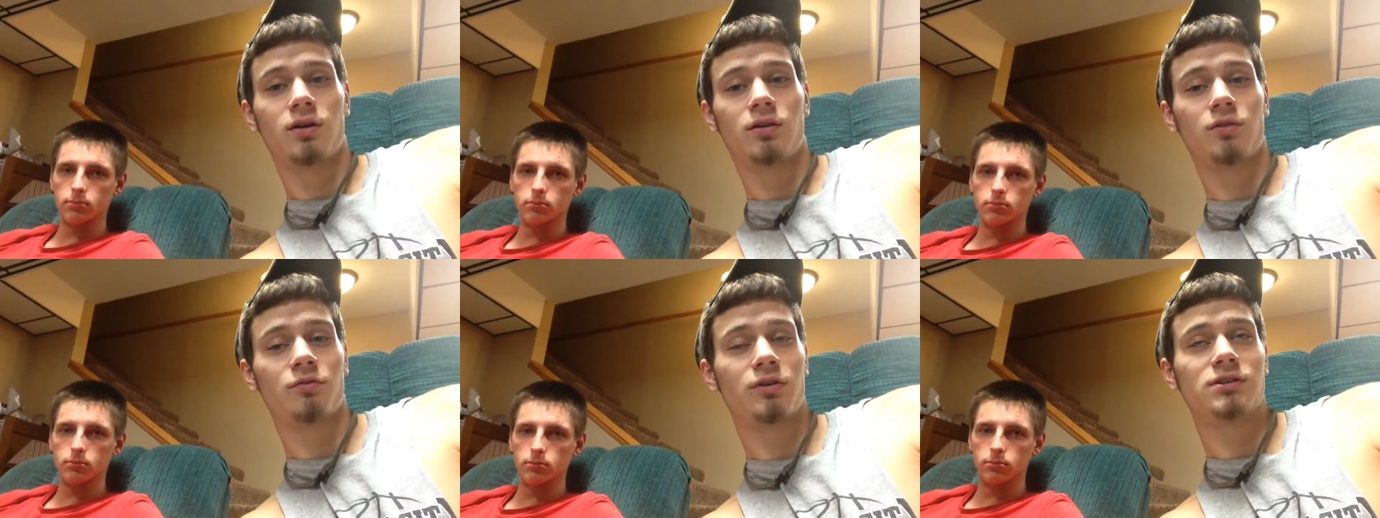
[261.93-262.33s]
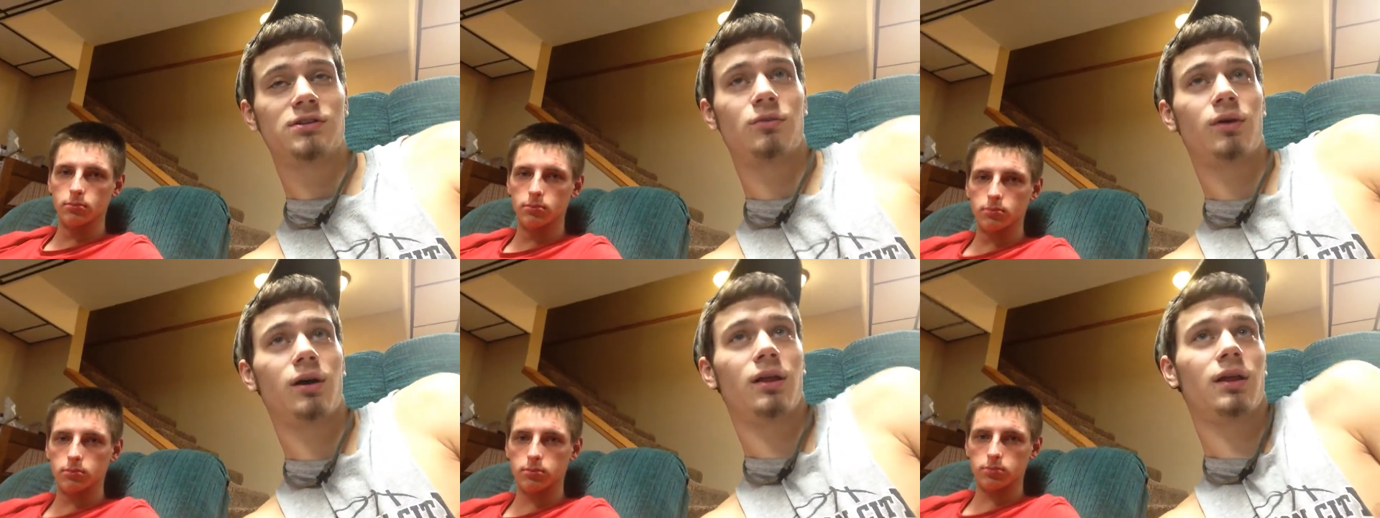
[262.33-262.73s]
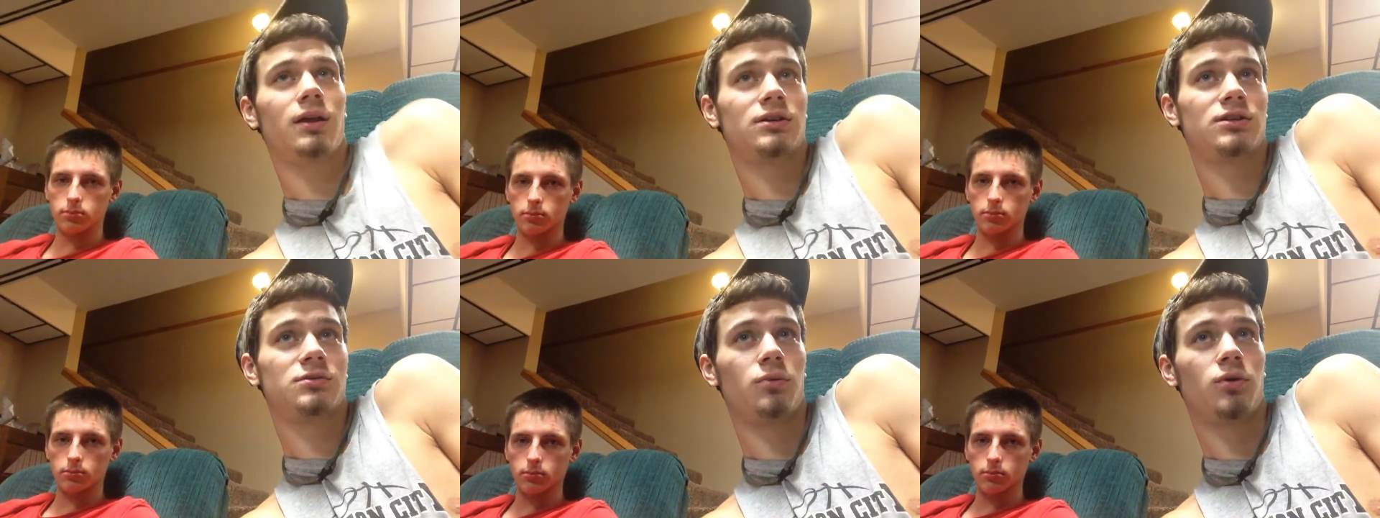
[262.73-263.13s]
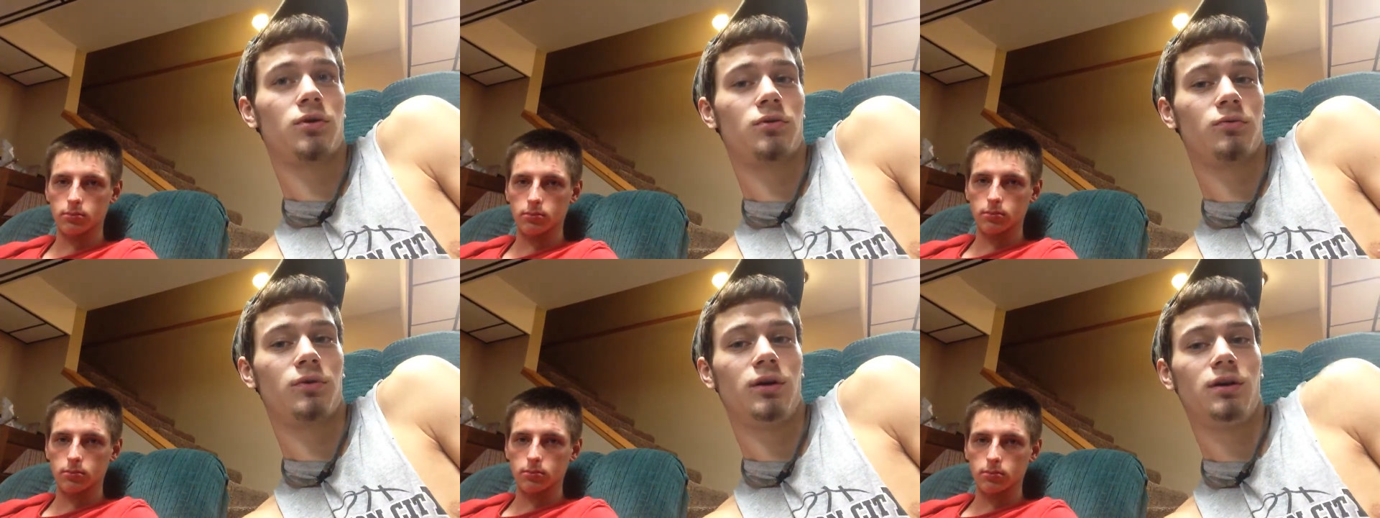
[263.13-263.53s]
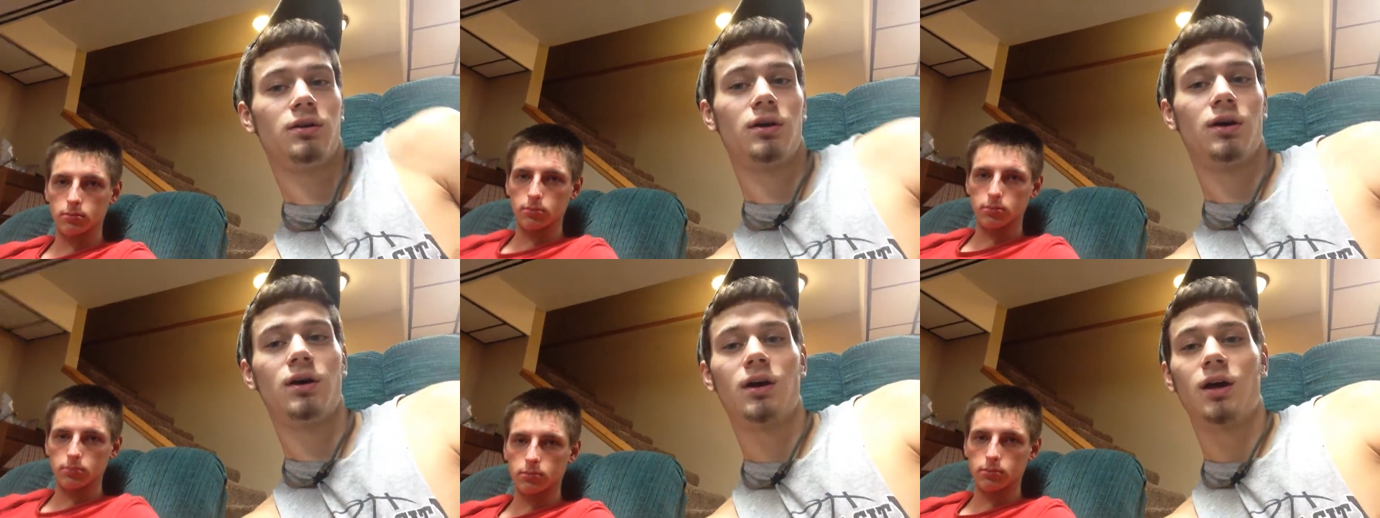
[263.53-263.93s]
Speaker 1: And the reason why I like smoking weed,
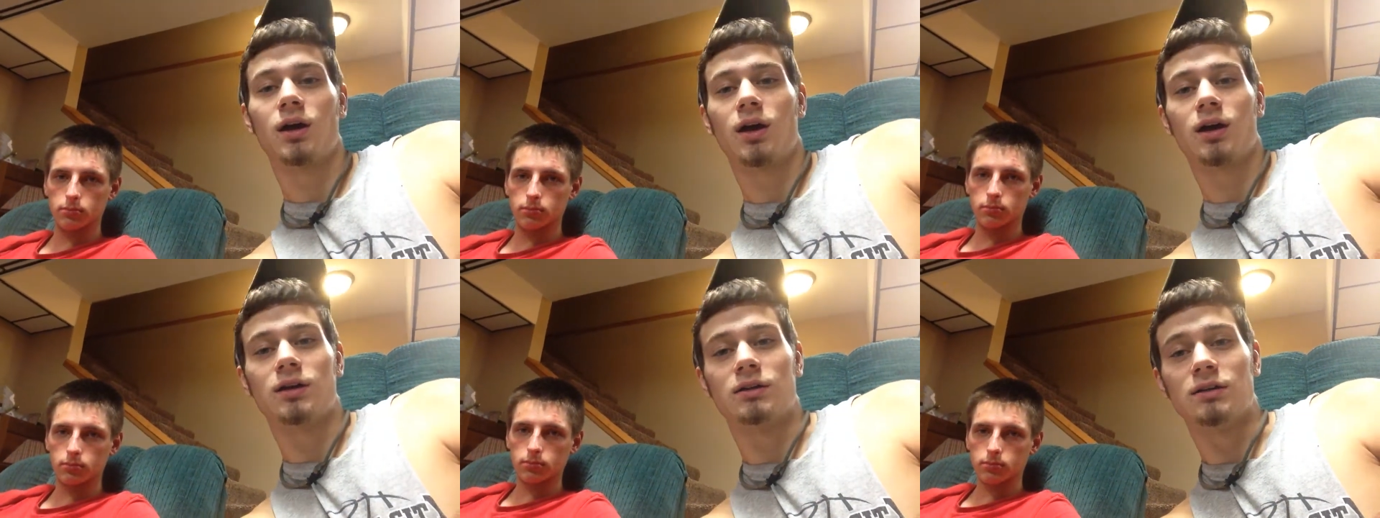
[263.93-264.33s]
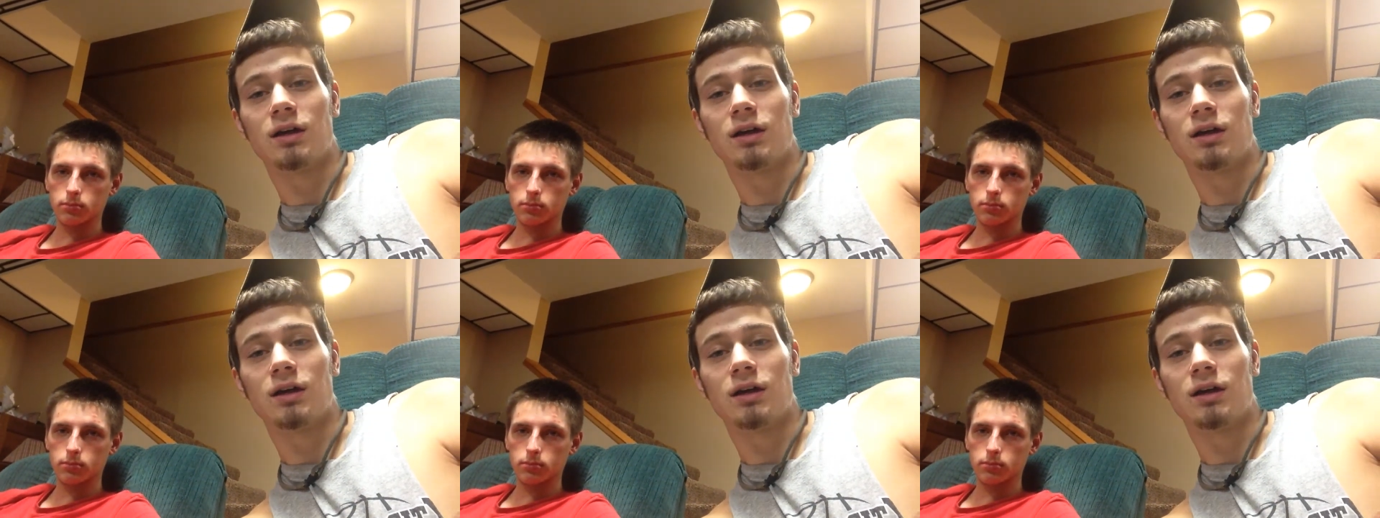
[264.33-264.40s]
is